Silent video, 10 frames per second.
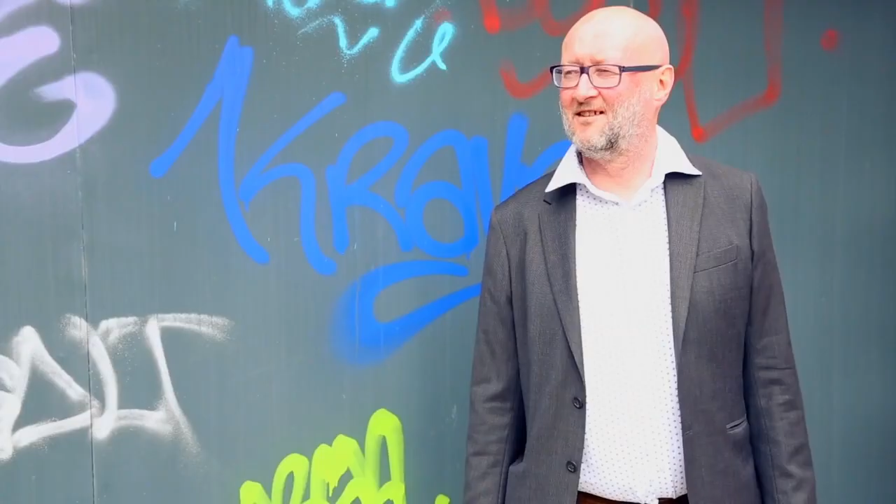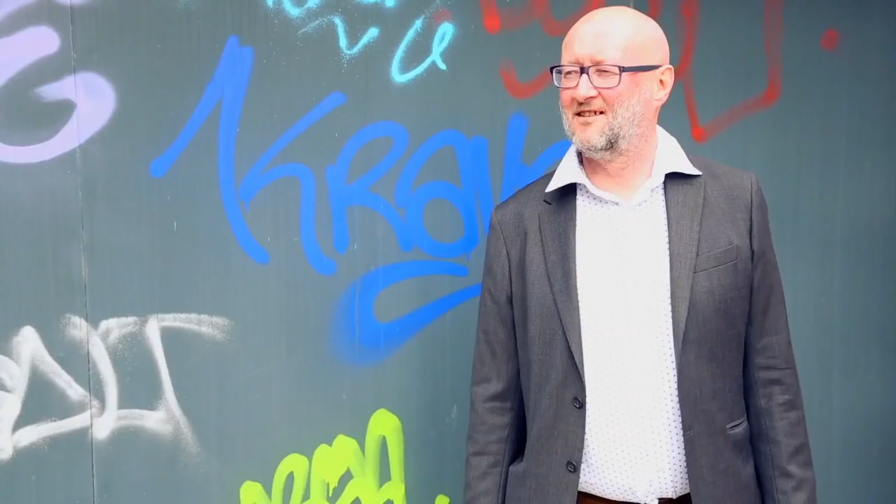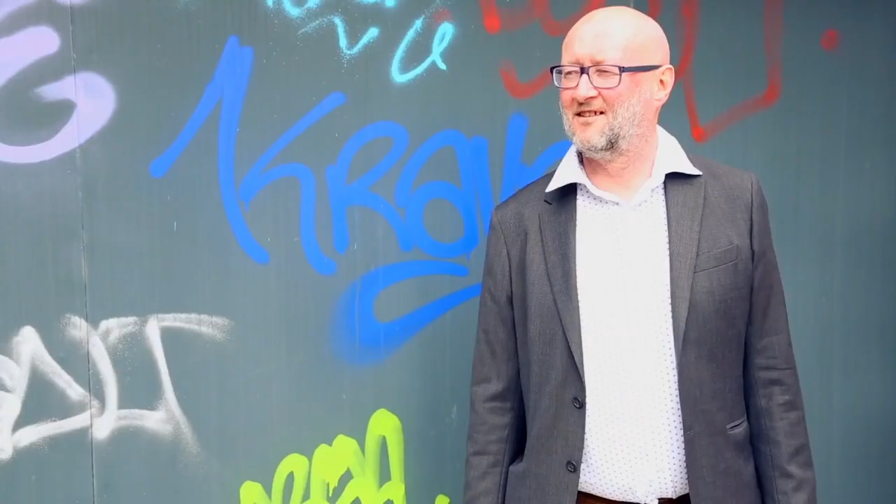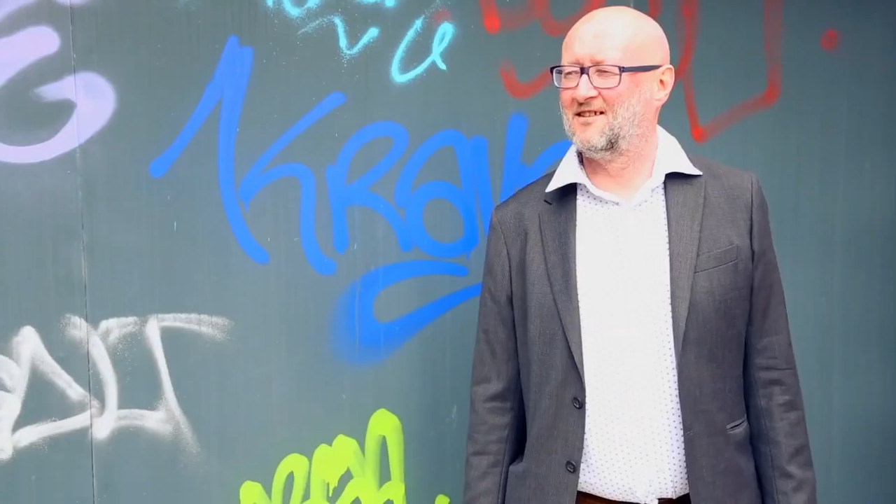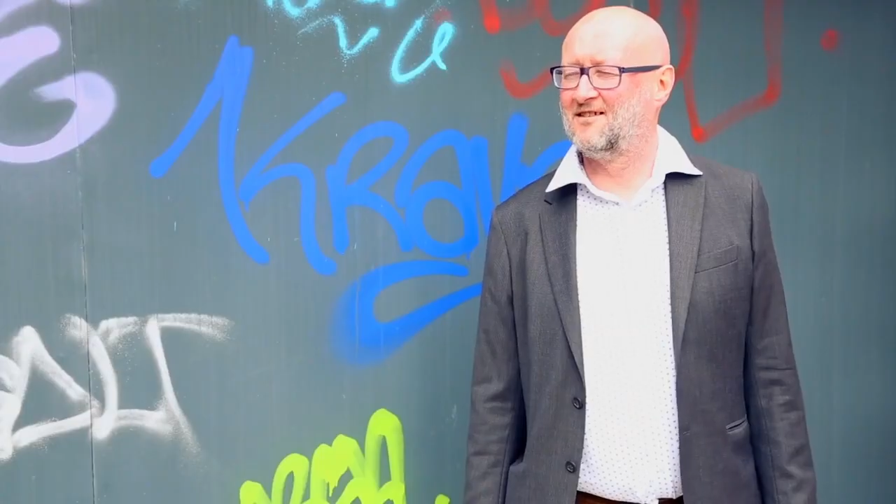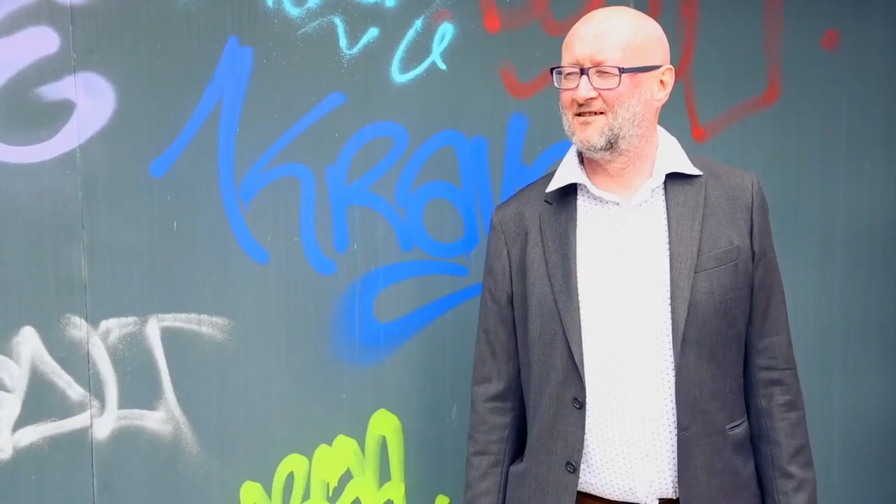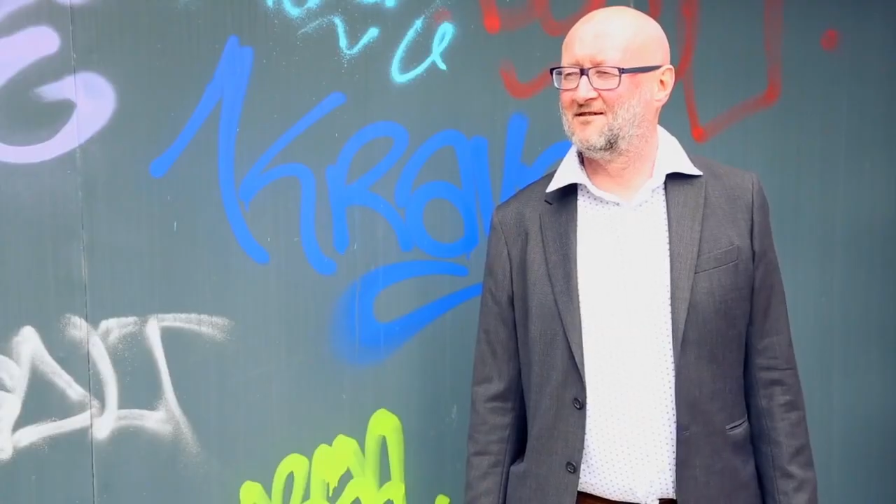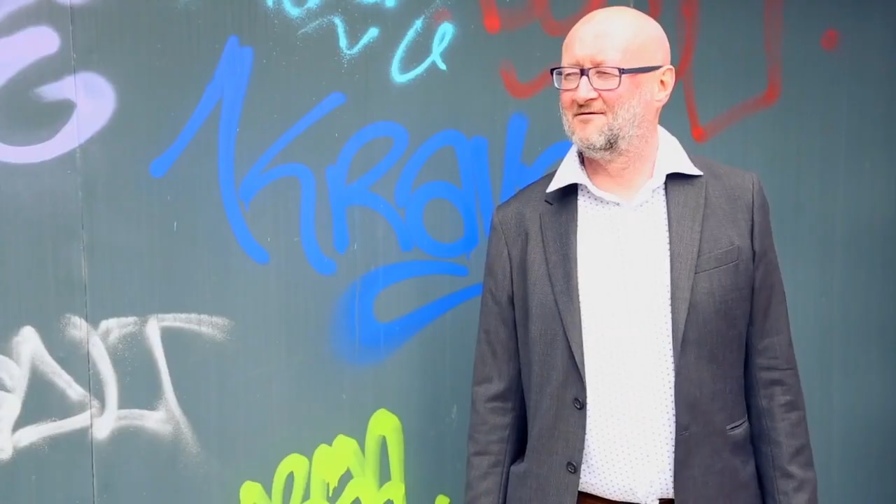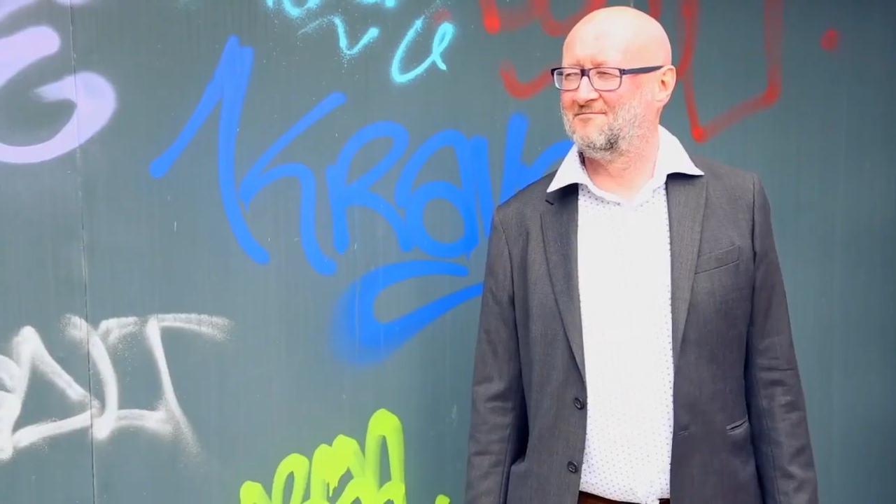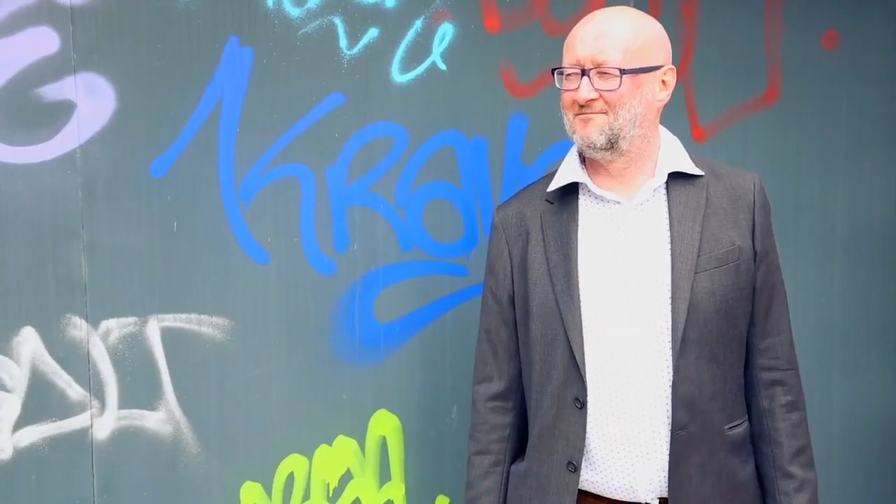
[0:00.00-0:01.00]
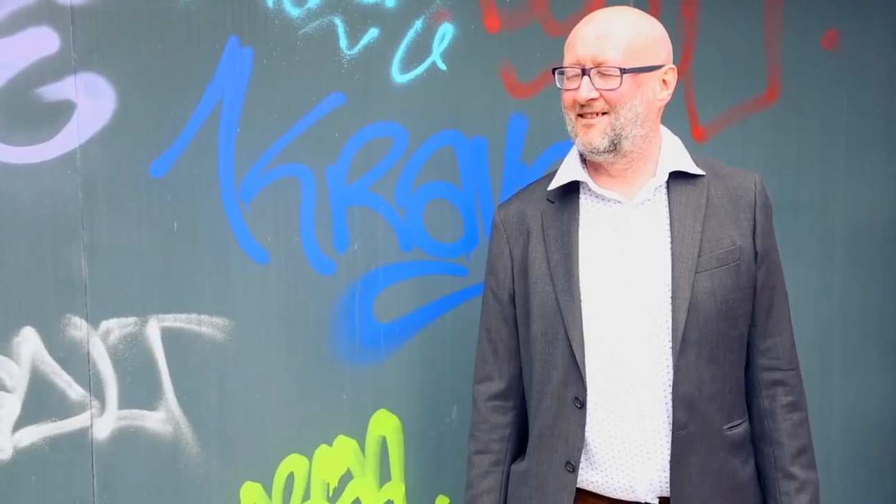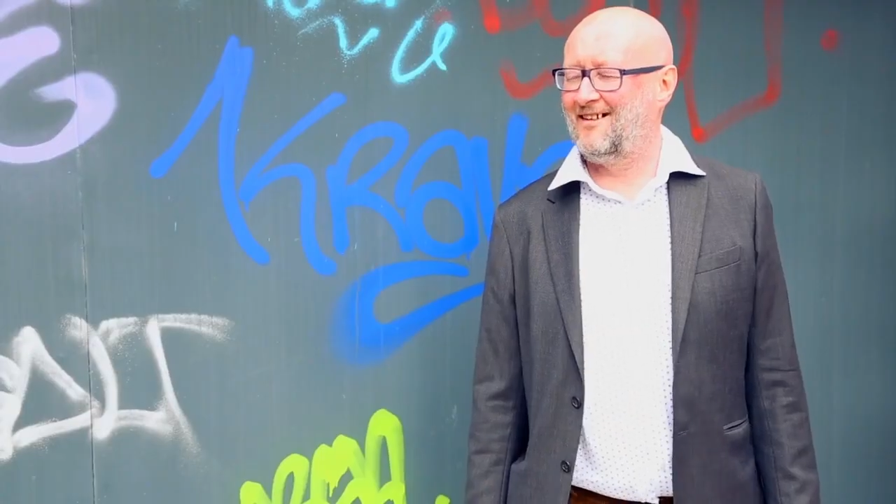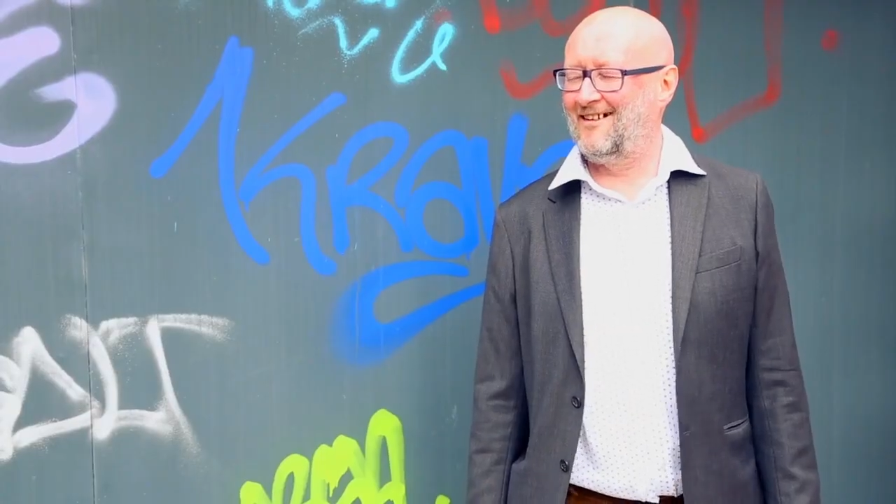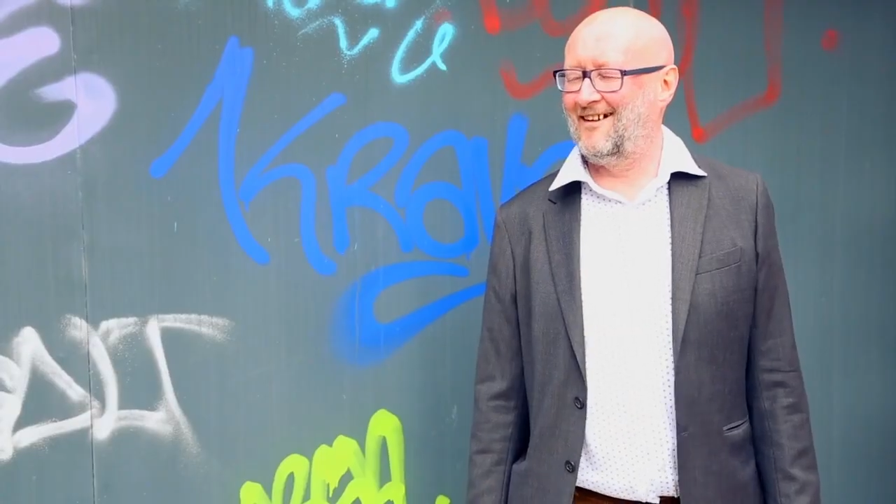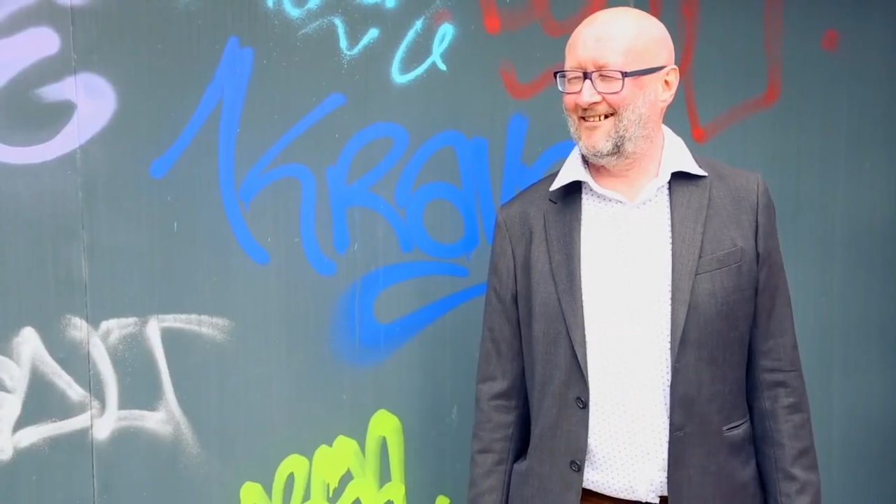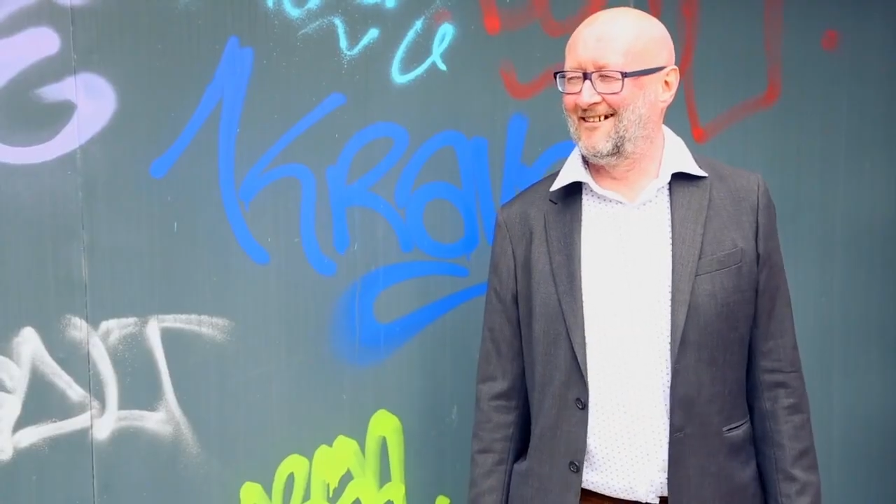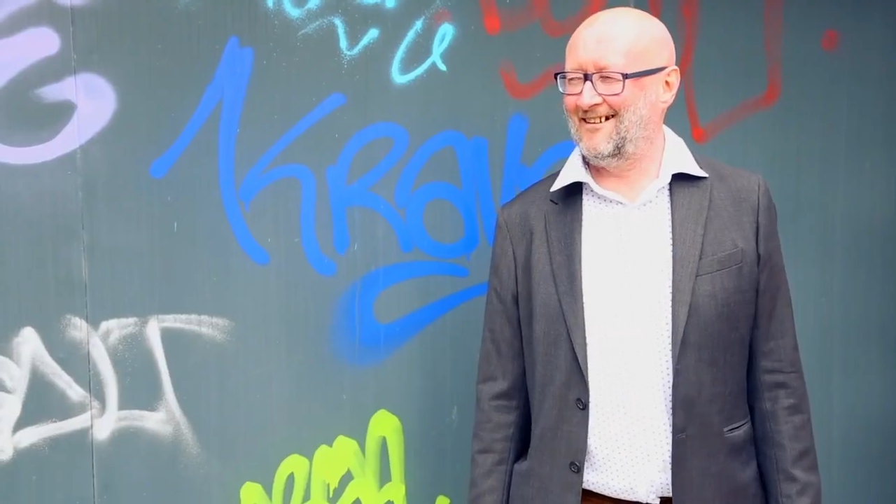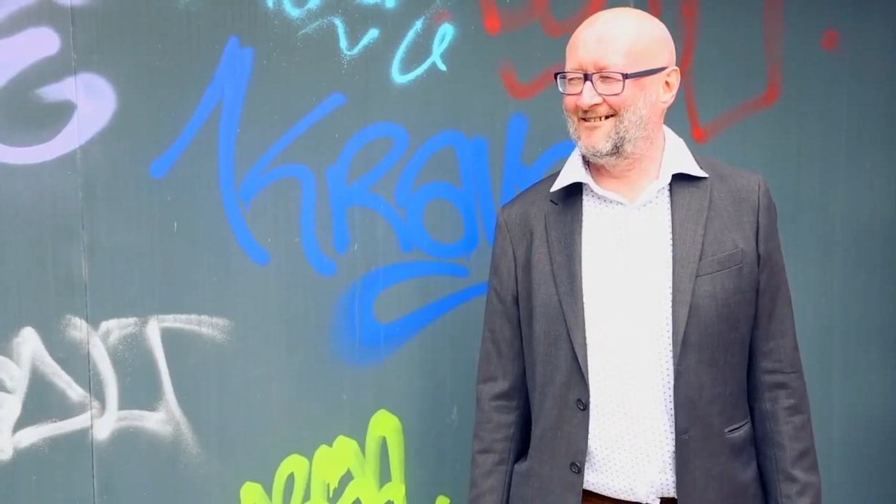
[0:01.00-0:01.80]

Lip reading: To have children, gay men like